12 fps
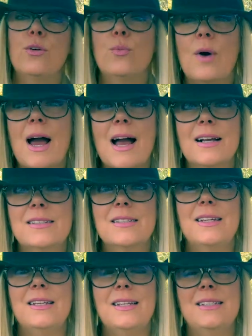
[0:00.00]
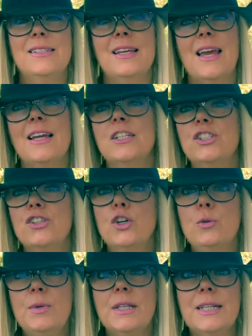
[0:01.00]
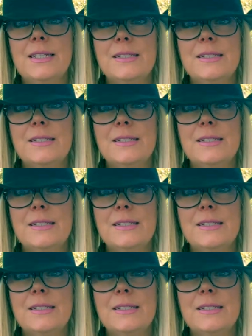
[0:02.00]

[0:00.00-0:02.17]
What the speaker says: wax can indicate turbulence